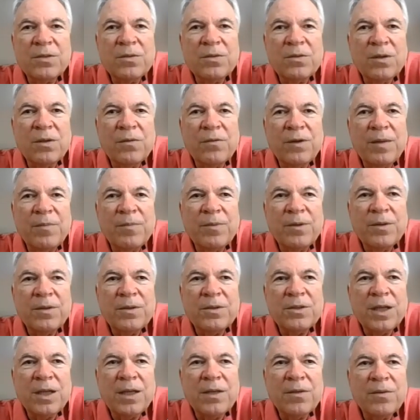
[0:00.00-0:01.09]
November and
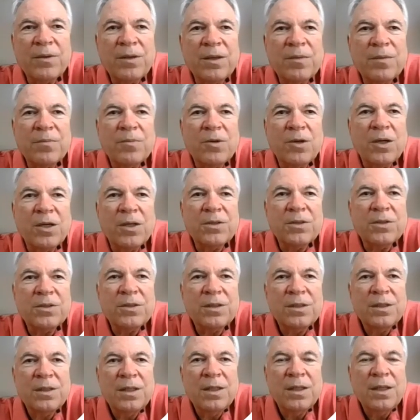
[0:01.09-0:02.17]
January to March.
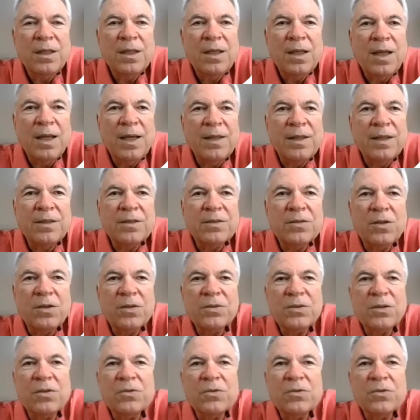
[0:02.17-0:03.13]
And there's also